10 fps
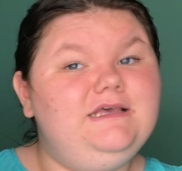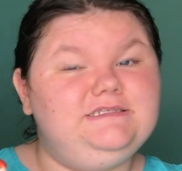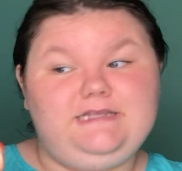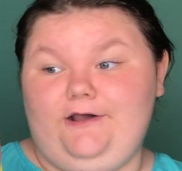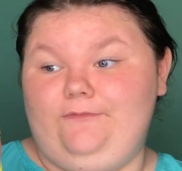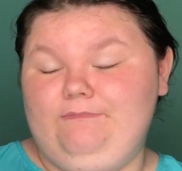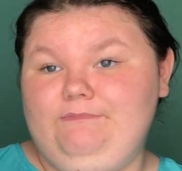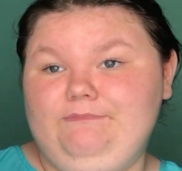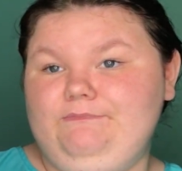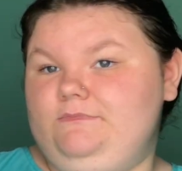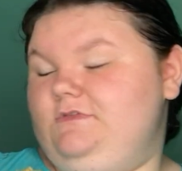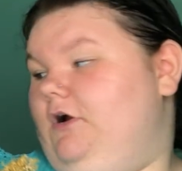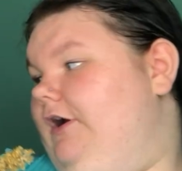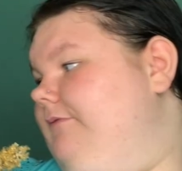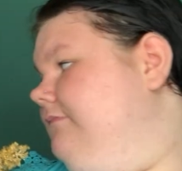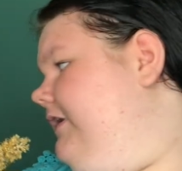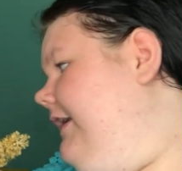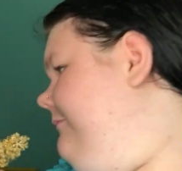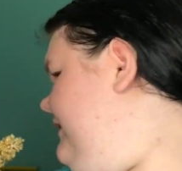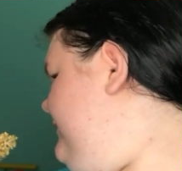So, sorry,
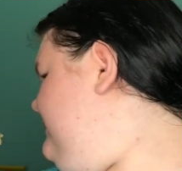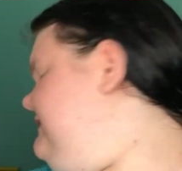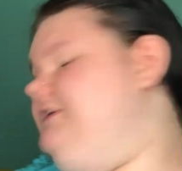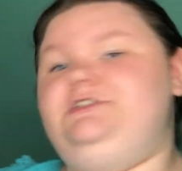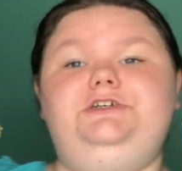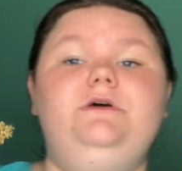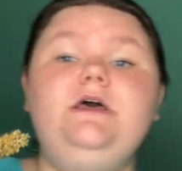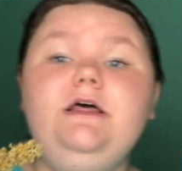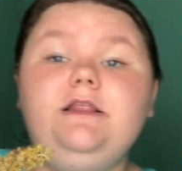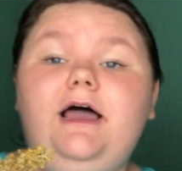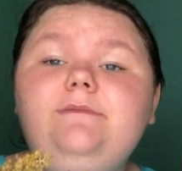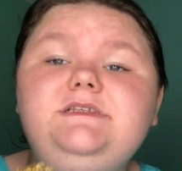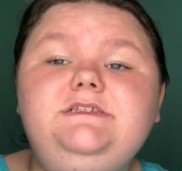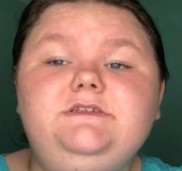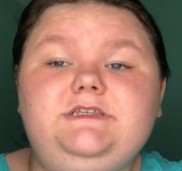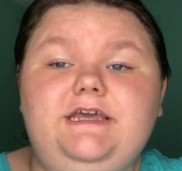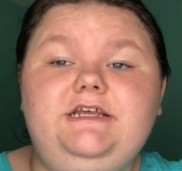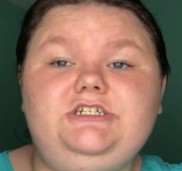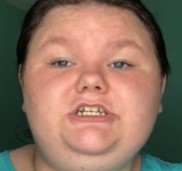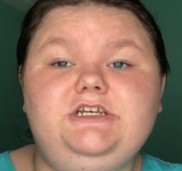Lime, I know I scared you. Lime is still
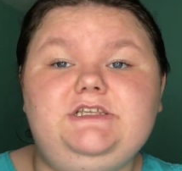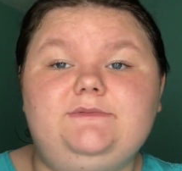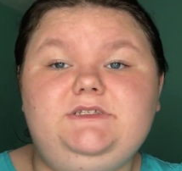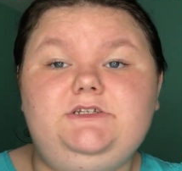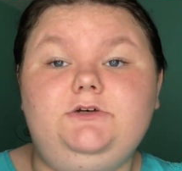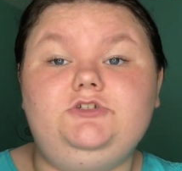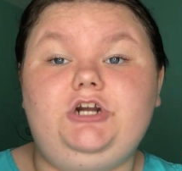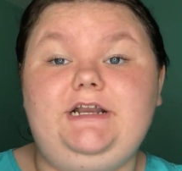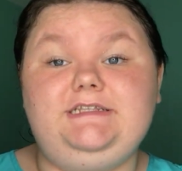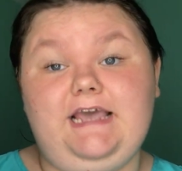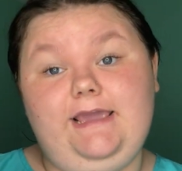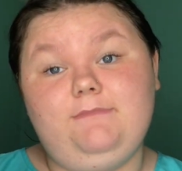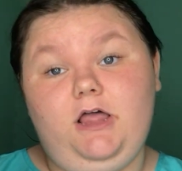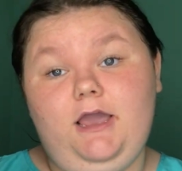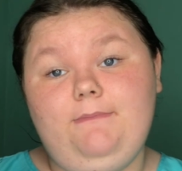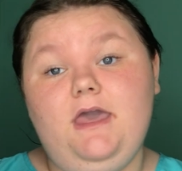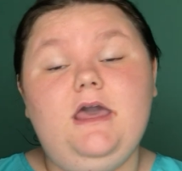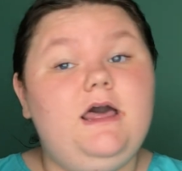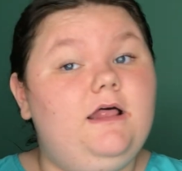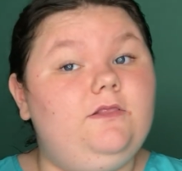skittish because I'm still trying to tame Lime.
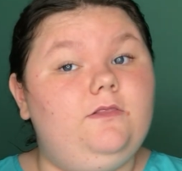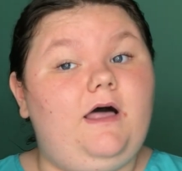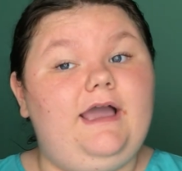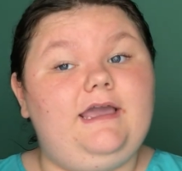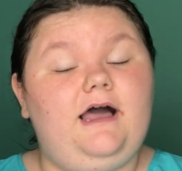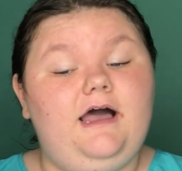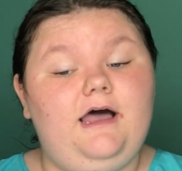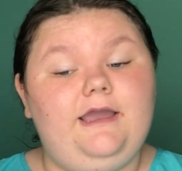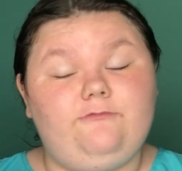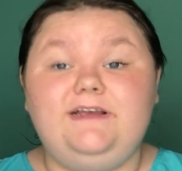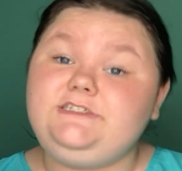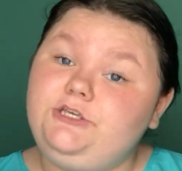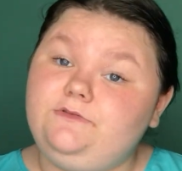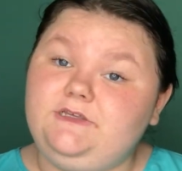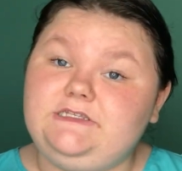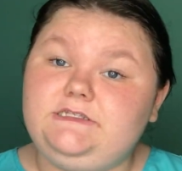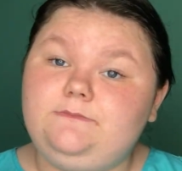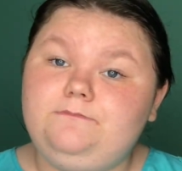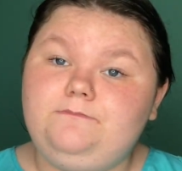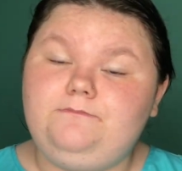Like, I rescued these
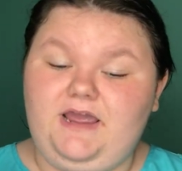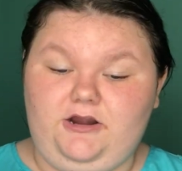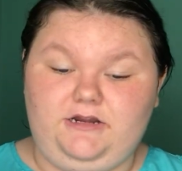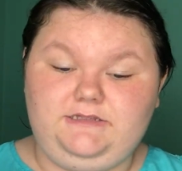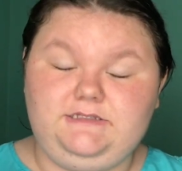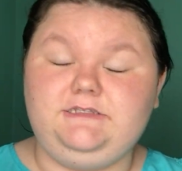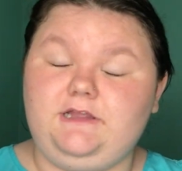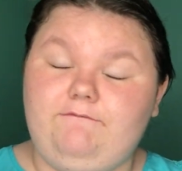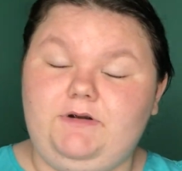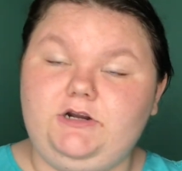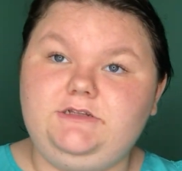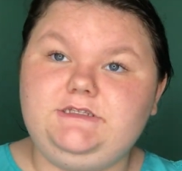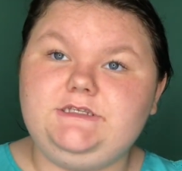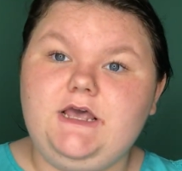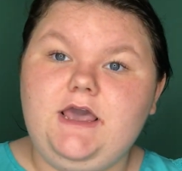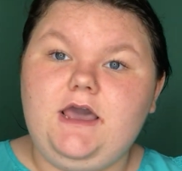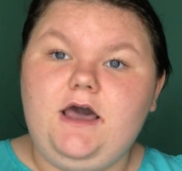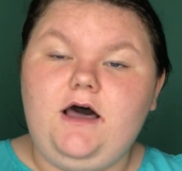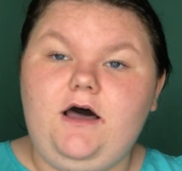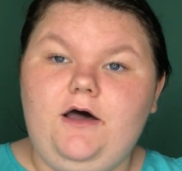parrots, these lovebirds,
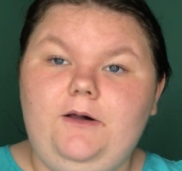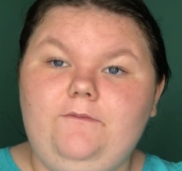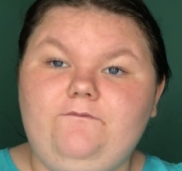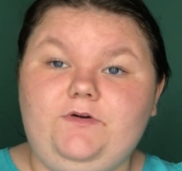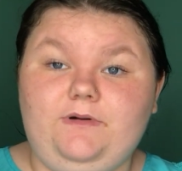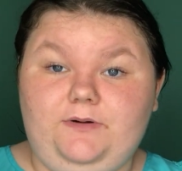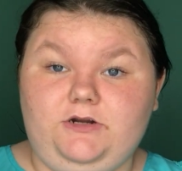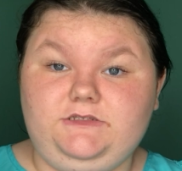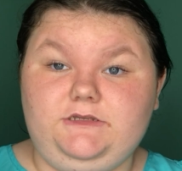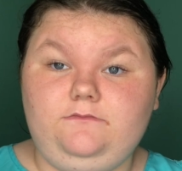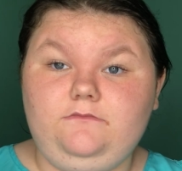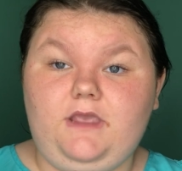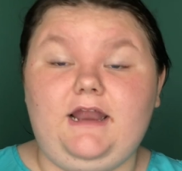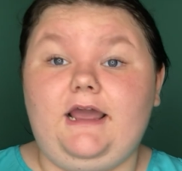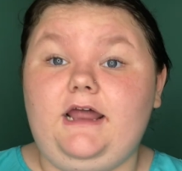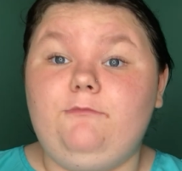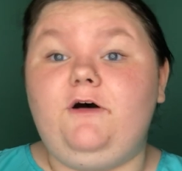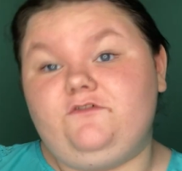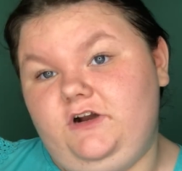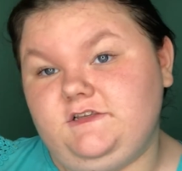from a person, and I got them
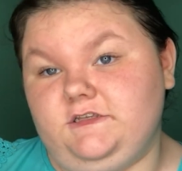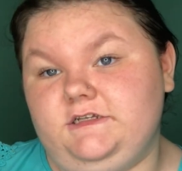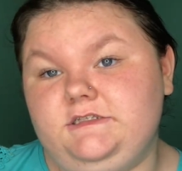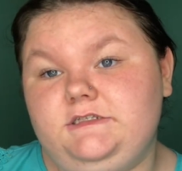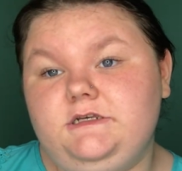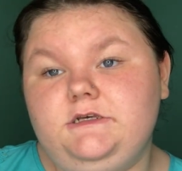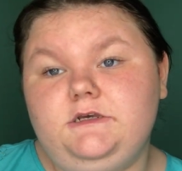off Craigslist.